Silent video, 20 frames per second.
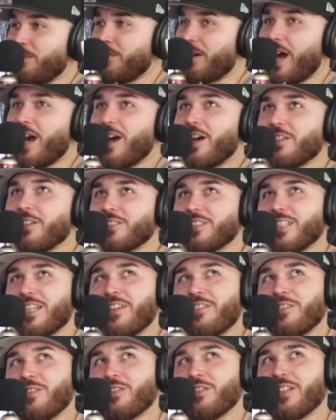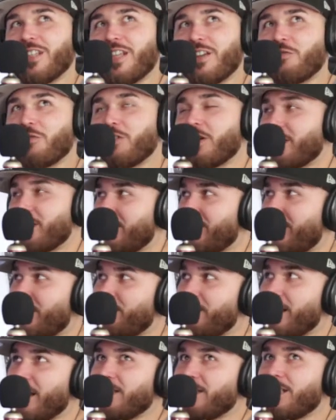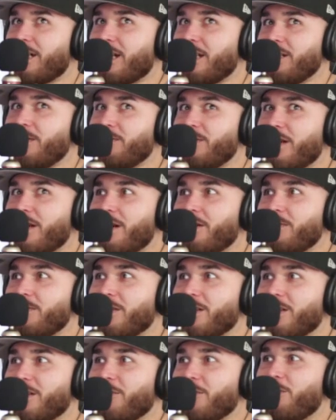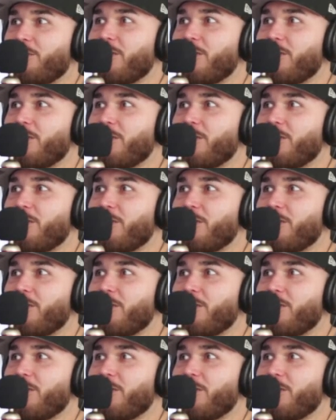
leave your like, house like, like fucking, like, man, did I leave the oven on?